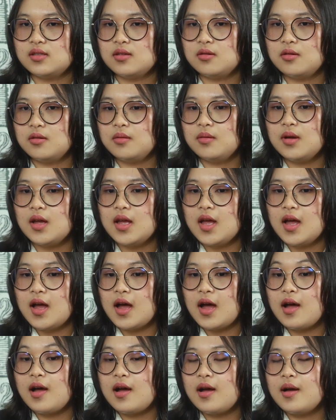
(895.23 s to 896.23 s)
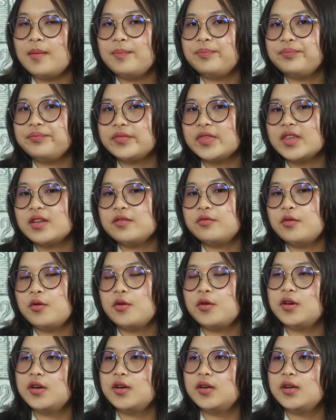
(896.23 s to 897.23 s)
So,
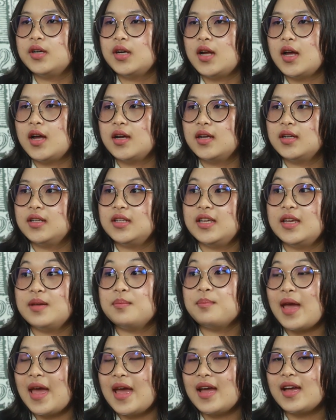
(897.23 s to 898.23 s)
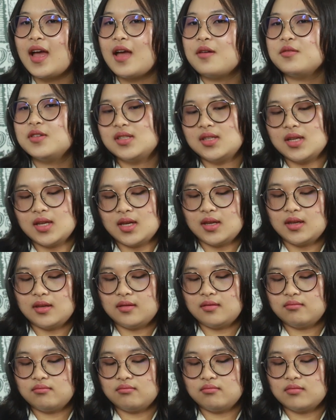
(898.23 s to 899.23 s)
for the impact, I would
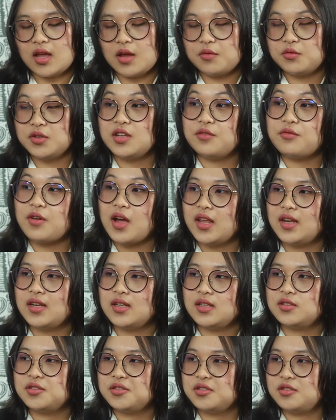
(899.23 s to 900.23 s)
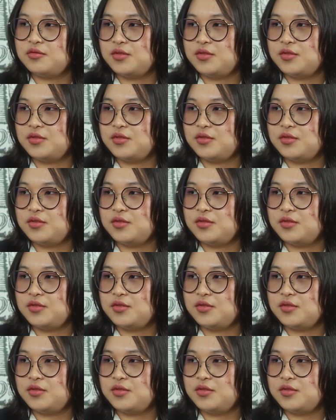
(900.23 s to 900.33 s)
say I would divide it into